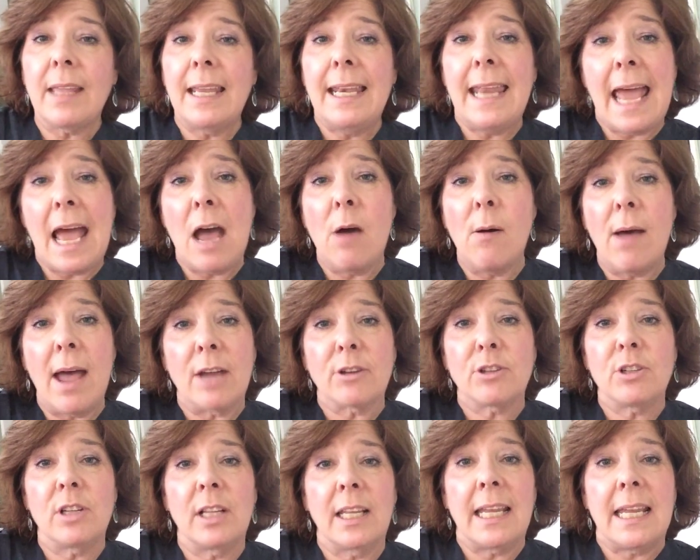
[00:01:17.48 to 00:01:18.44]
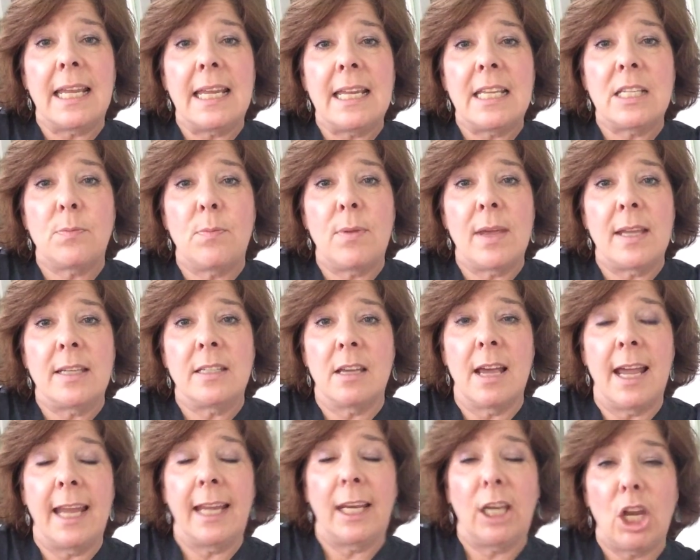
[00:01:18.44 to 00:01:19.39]
Now, actually, he's been
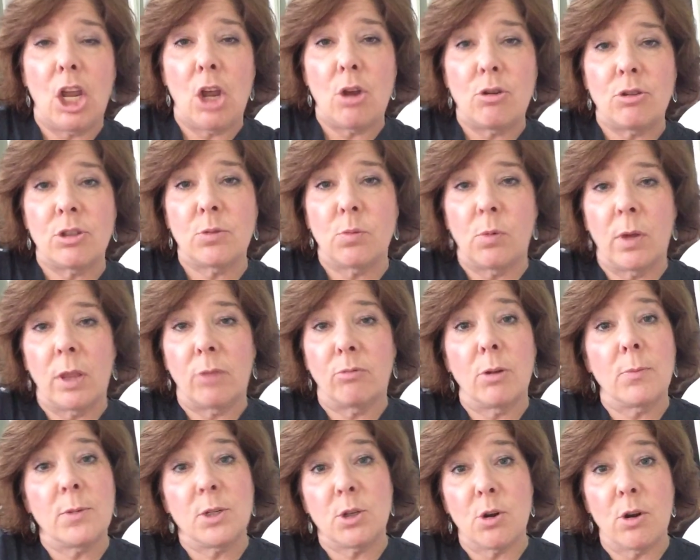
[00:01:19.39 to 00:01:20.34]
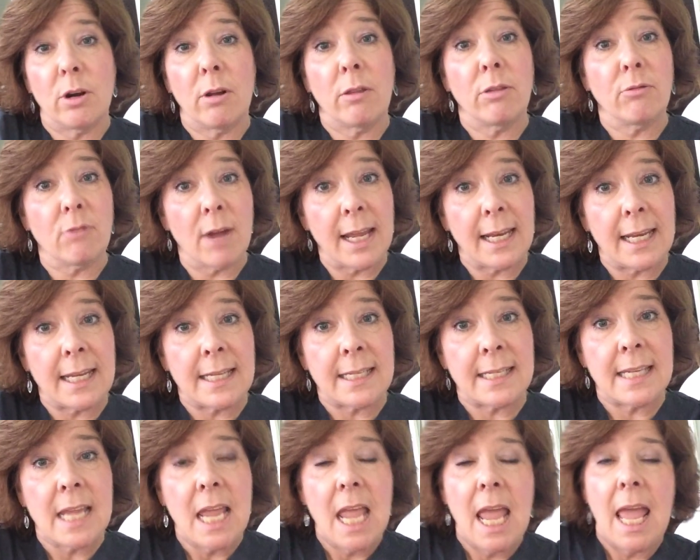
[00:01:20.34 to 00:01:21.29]
diagnosed with rheumatoid
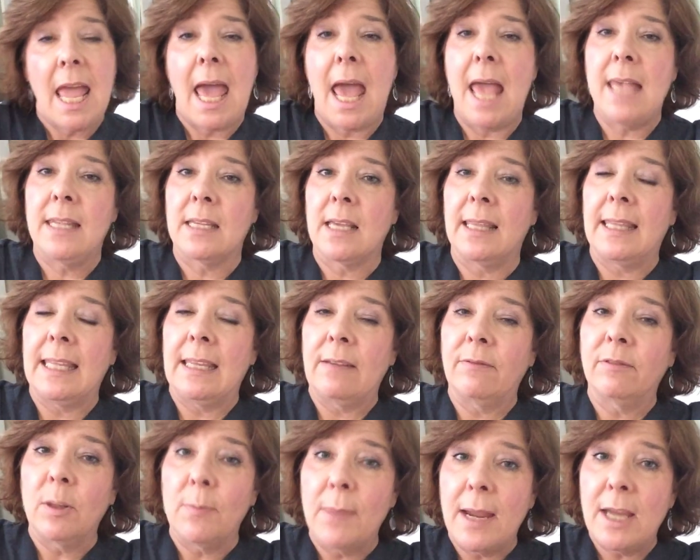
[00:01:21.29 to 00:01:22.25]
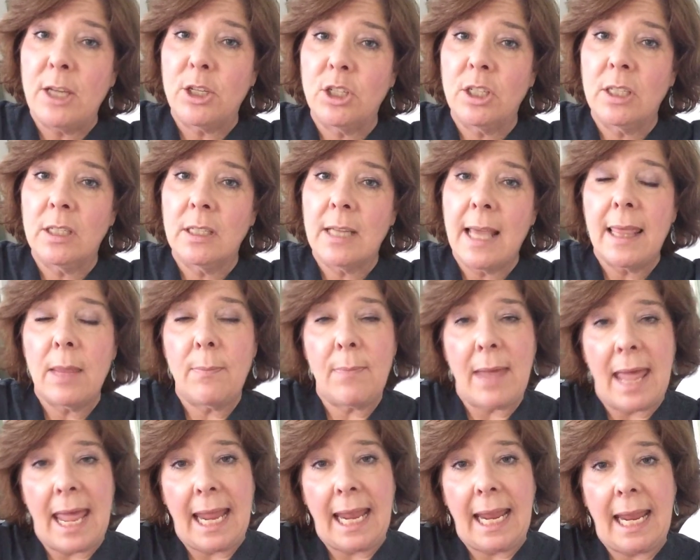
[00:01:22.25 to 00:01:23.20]
arthritis, and he's got the inflammation and the
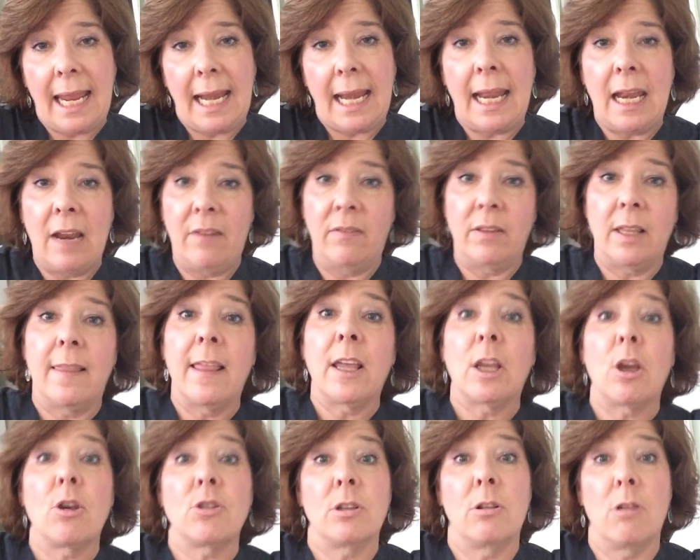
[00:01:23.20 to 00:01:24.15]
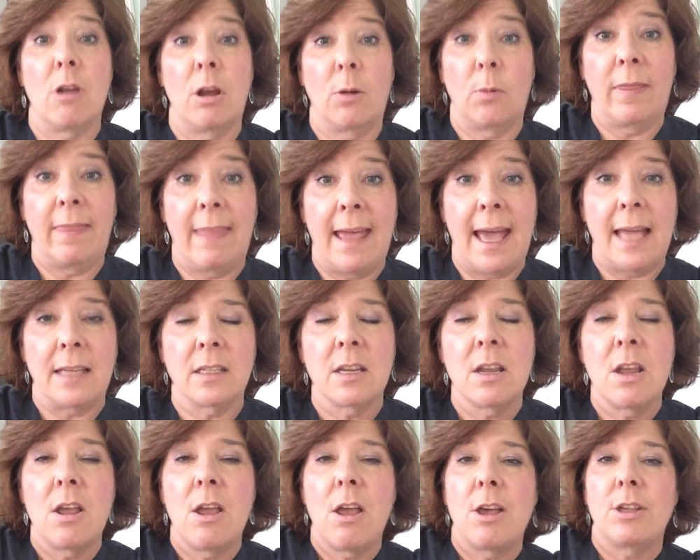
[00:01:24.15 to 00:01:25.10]
pain and everything that goes along with that.
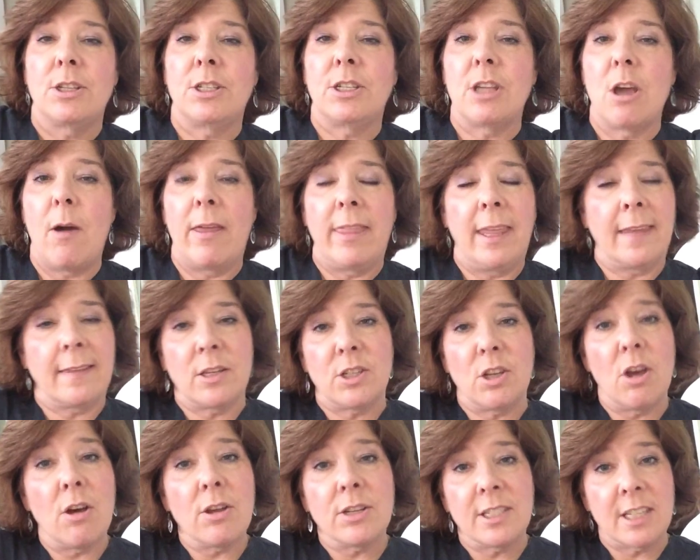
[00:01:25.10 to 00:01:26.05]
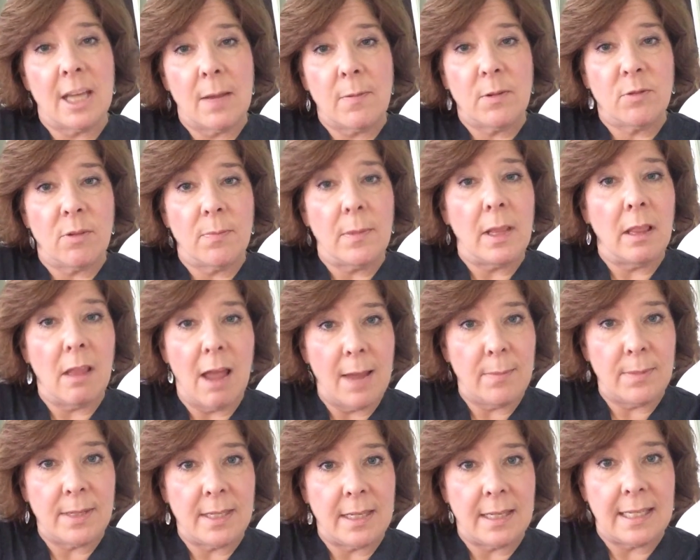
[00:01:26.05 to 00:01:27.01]
So I think this all stems from the
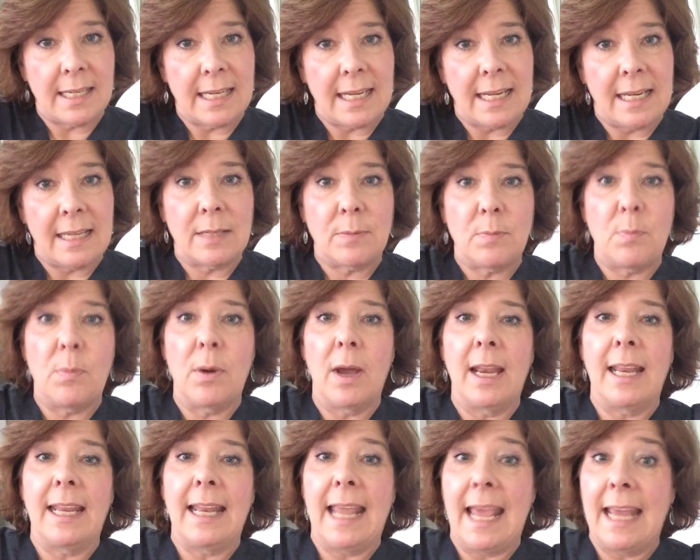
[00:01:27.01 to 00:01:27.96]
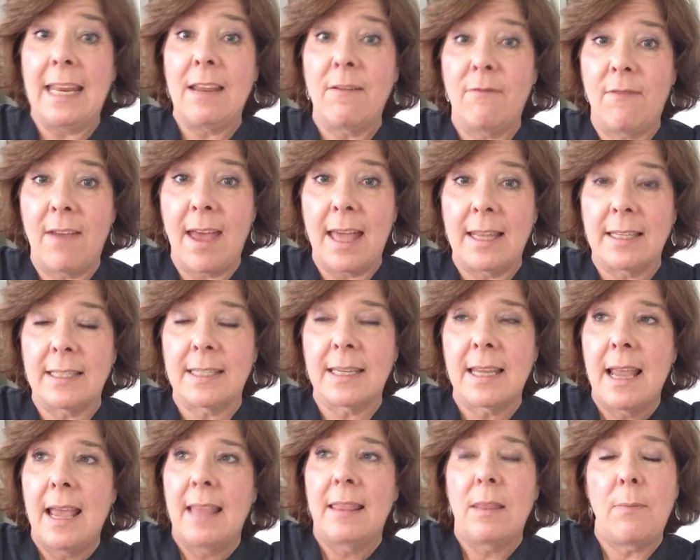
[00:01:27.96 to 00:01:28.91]
Lyme's disease, but in any event,
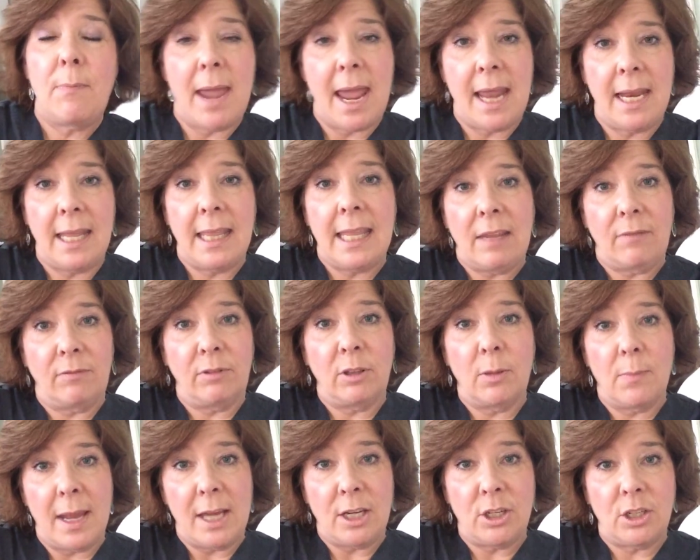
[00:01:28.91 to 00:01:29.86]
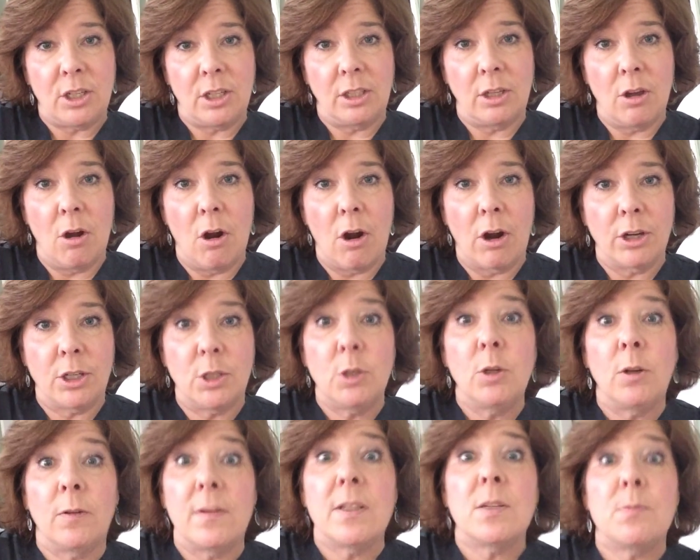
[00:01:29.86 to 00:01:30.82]
the pain and the inflammation are
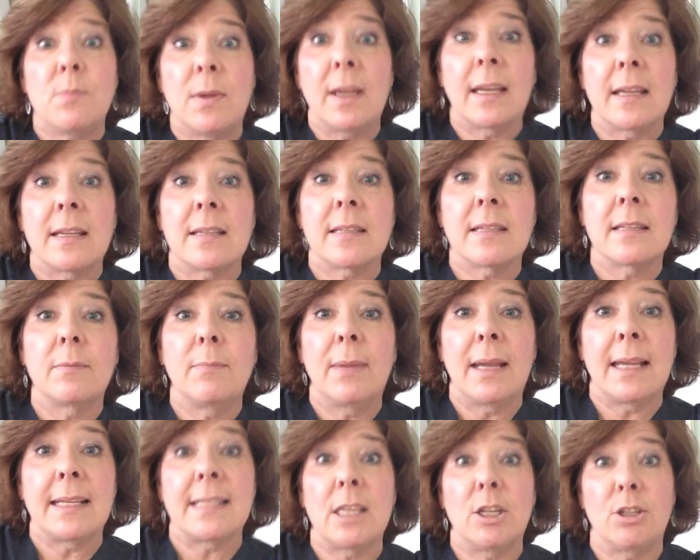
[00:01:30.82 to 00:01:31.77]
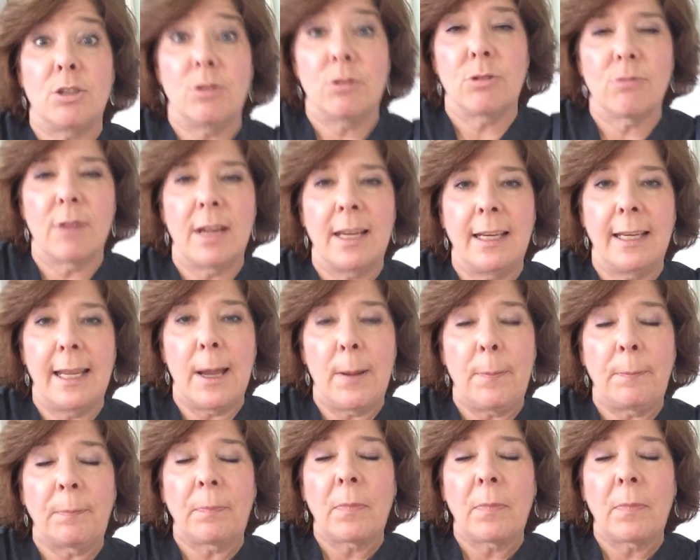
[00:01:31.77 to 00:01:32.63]
two of his biggest issues right now.